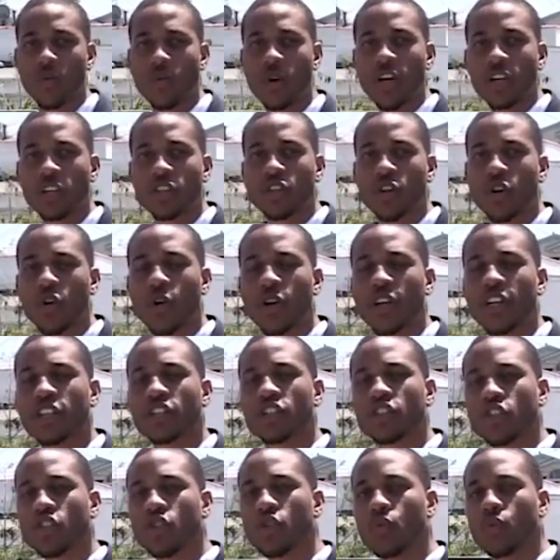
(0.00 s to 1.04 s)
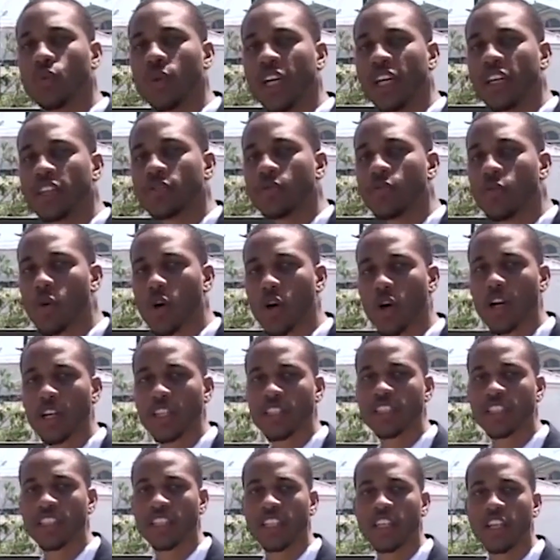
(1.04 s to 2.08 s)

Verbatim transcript: We'll throw in a two weeks warranty